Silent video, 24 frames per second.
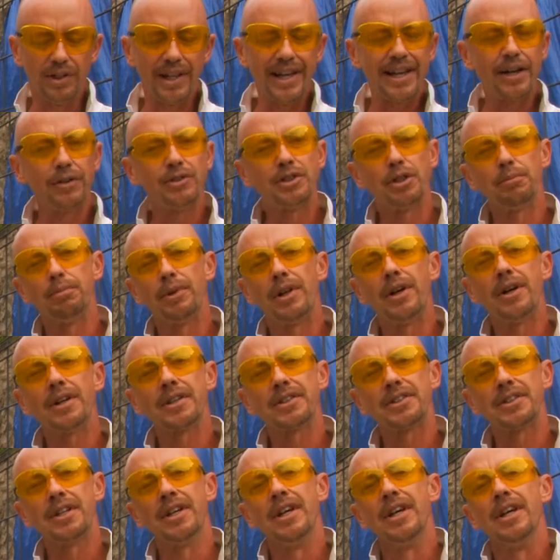lay out your
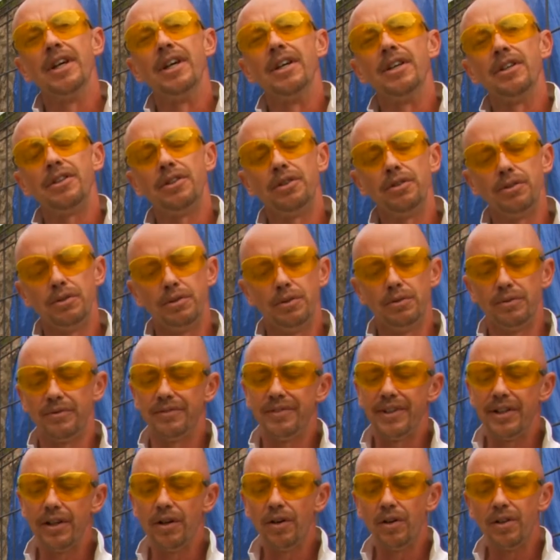blocks.
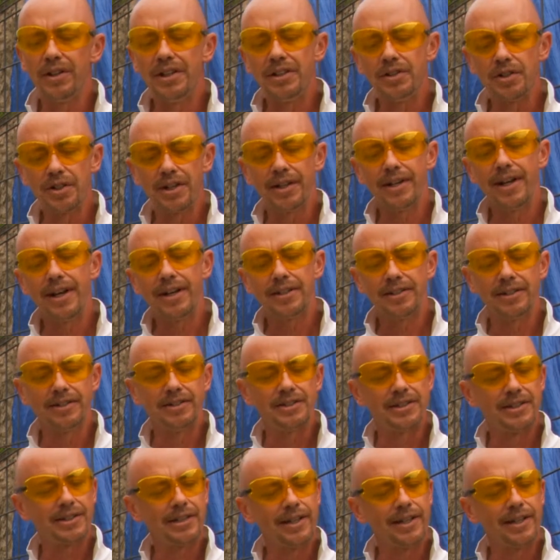They all interconnect, and just